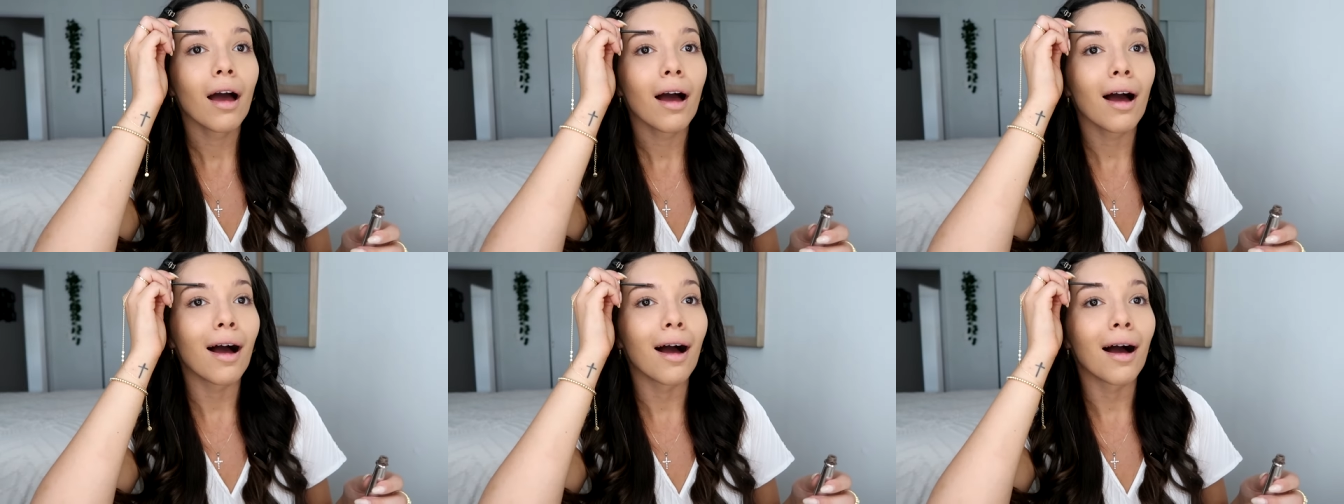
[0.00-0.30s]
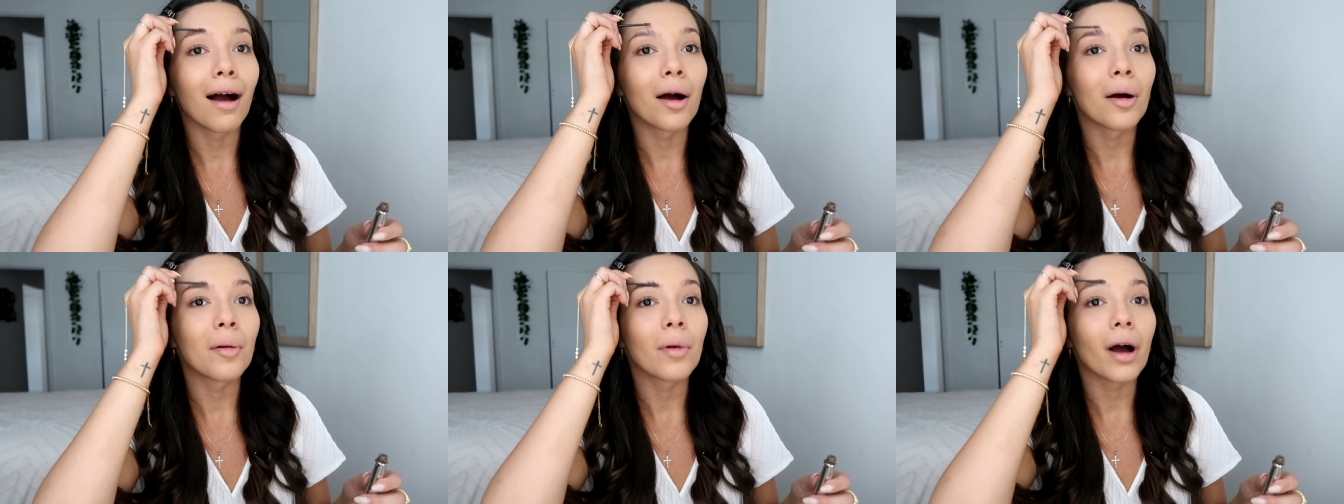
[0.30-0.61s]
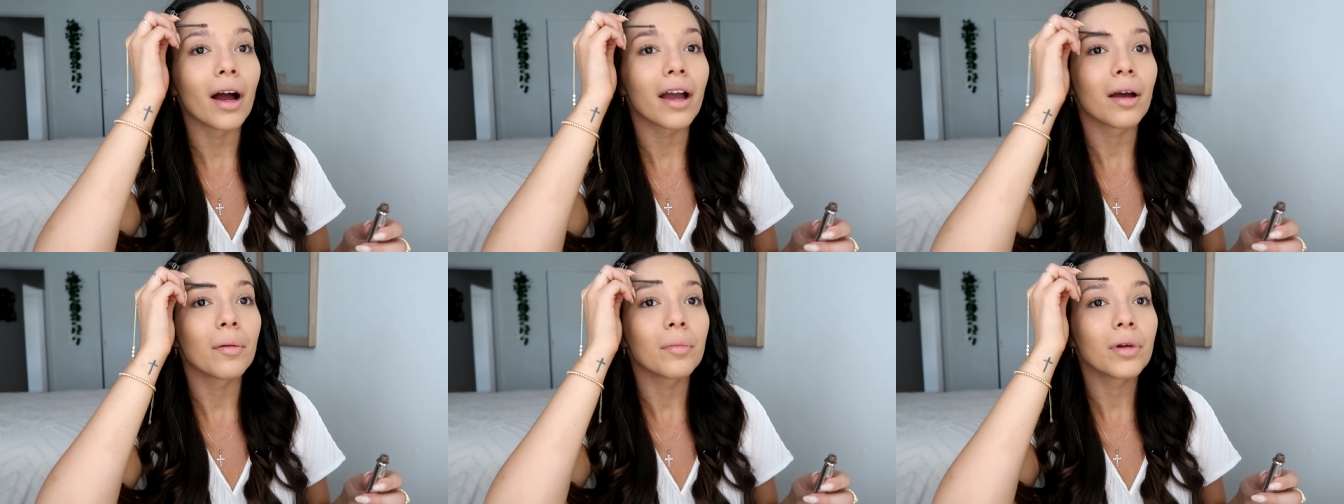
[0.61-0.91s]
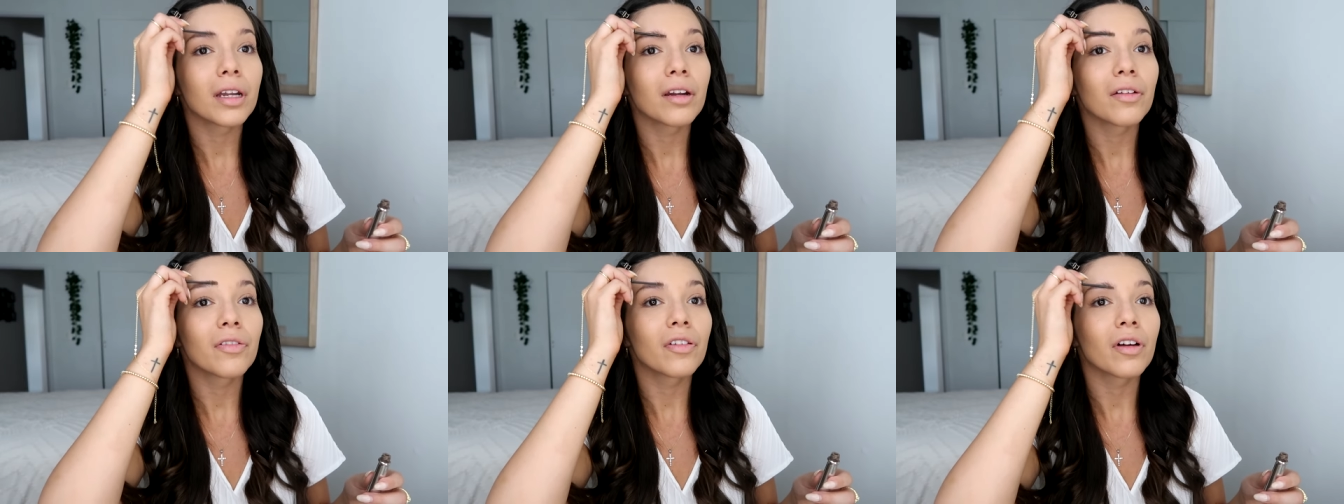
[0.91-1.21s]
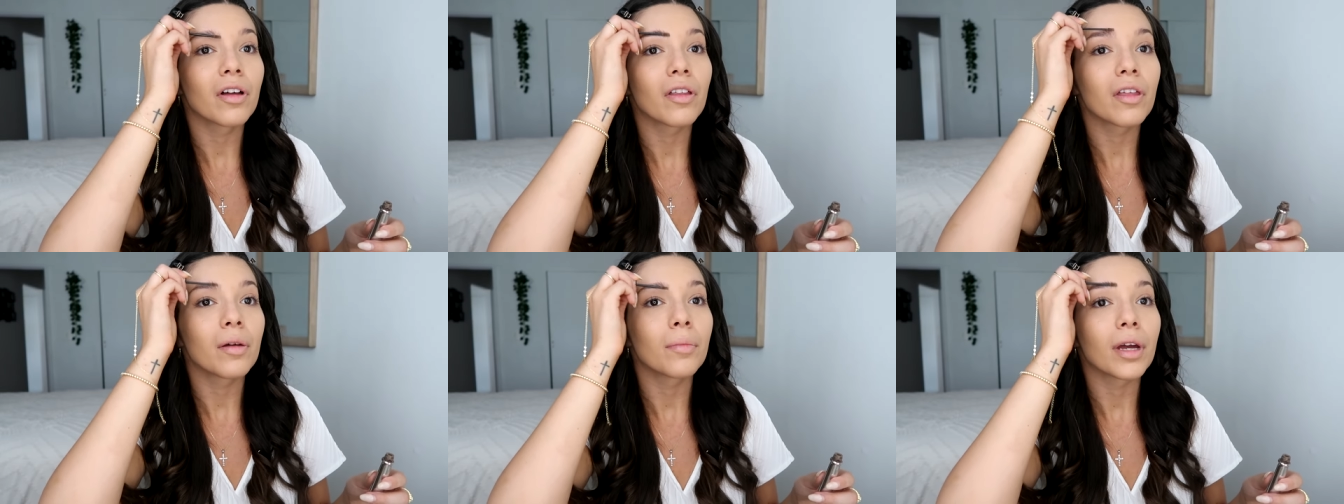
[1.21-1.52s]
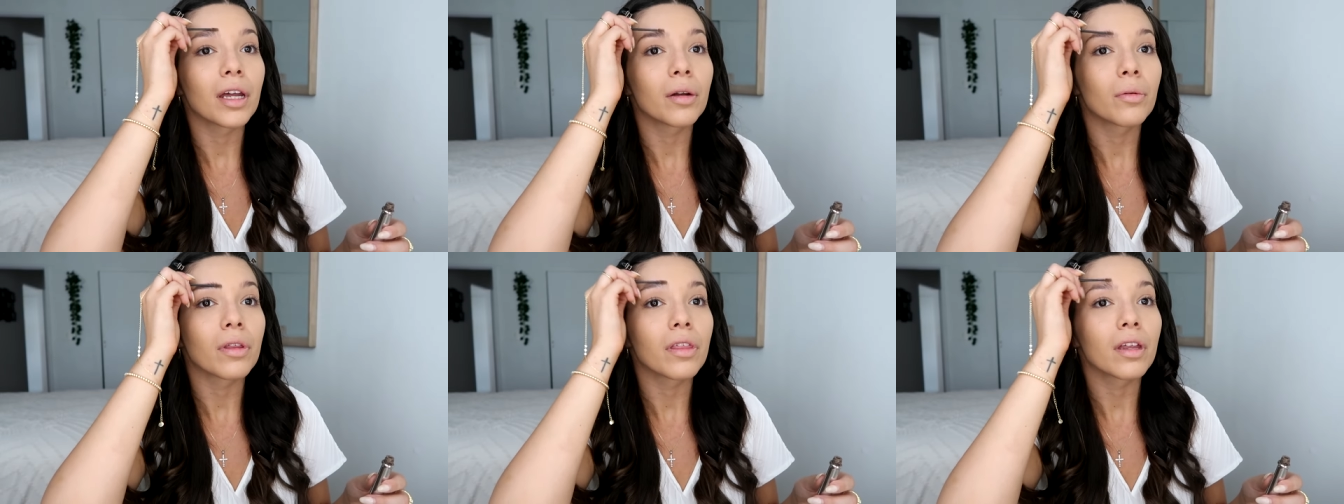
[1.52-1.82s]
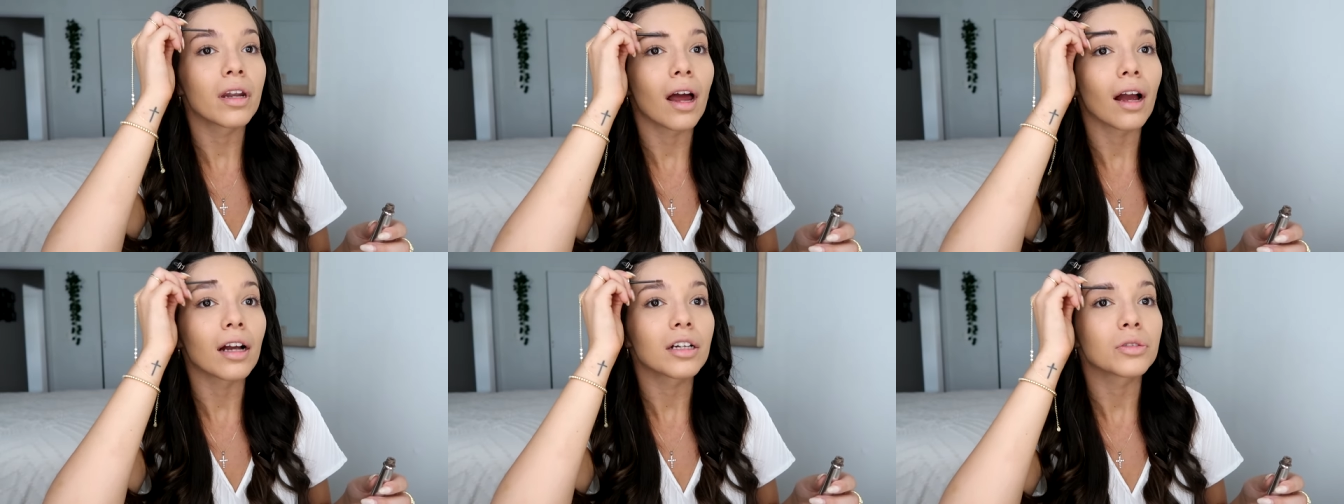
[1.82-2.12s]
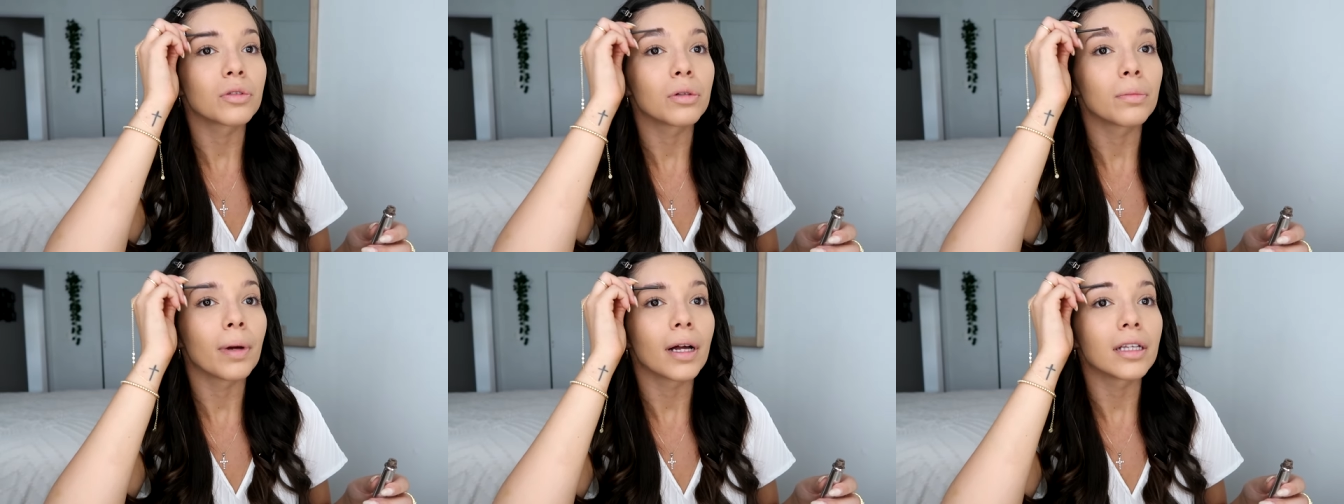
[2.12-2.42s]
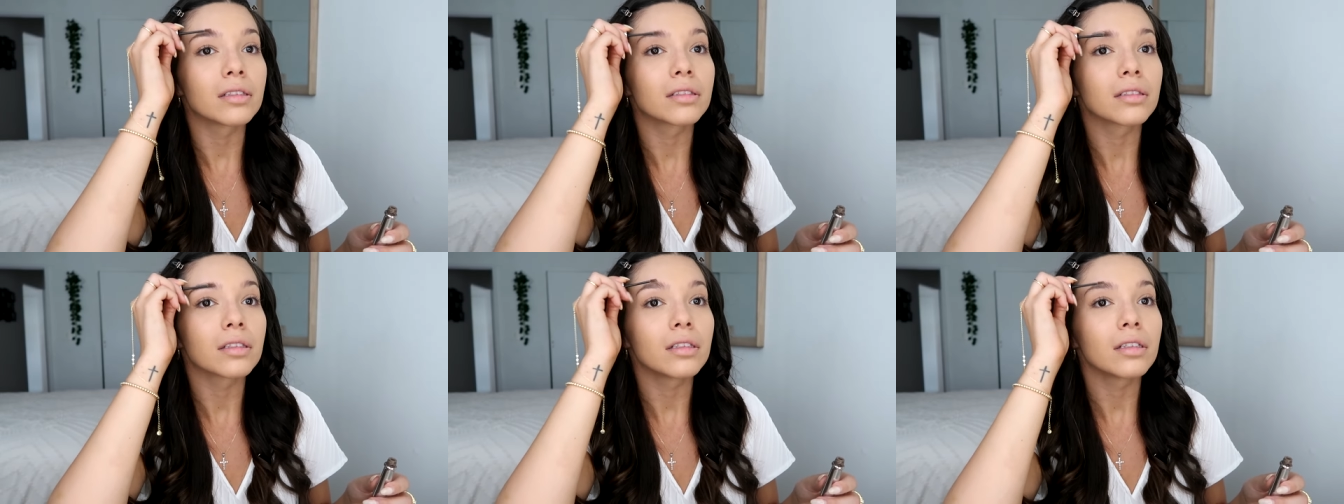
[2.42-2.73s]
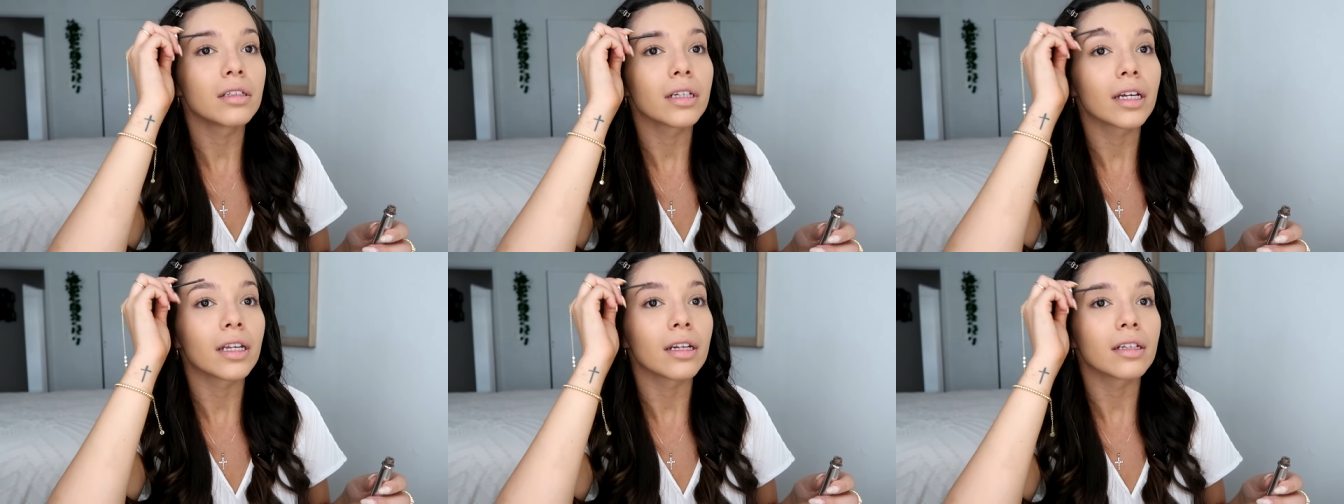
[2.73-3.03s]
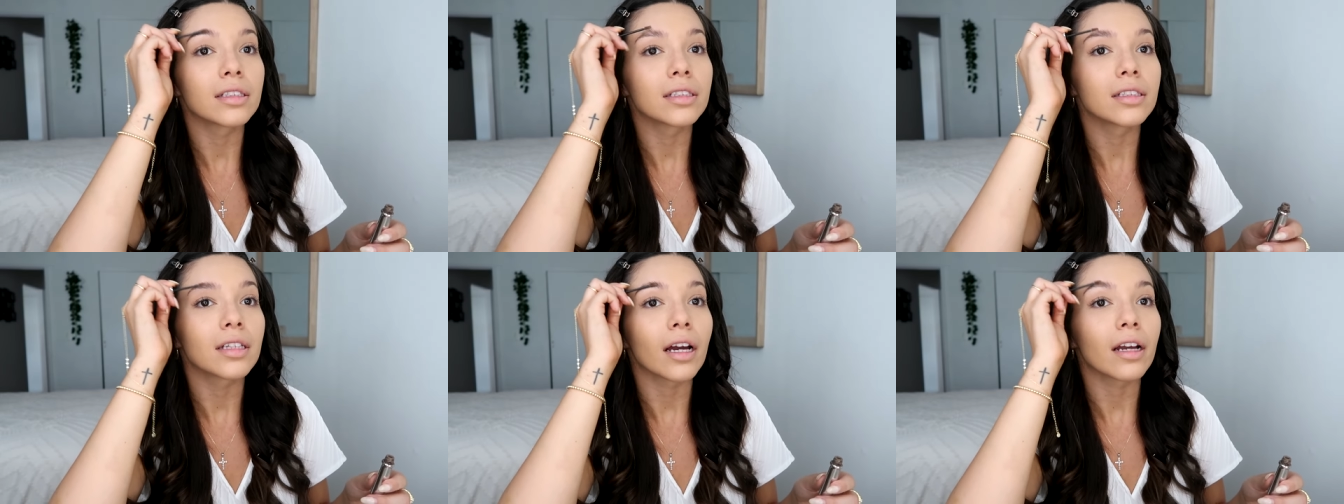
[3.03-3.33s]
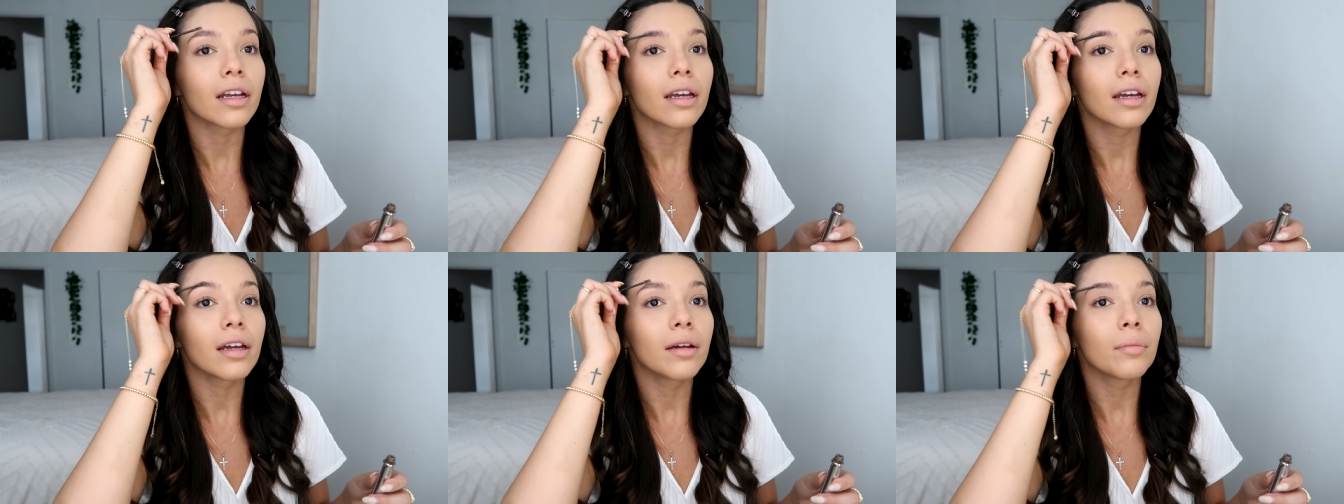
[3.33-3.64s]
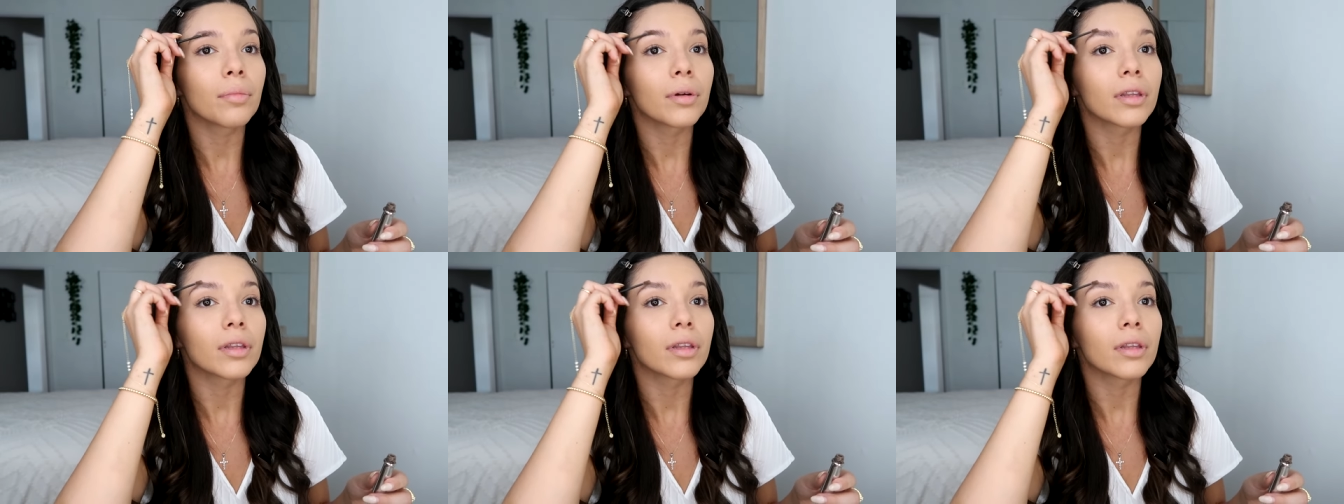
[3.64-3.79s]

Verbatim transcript: I am gonna fill them in with an actual pencil in a second,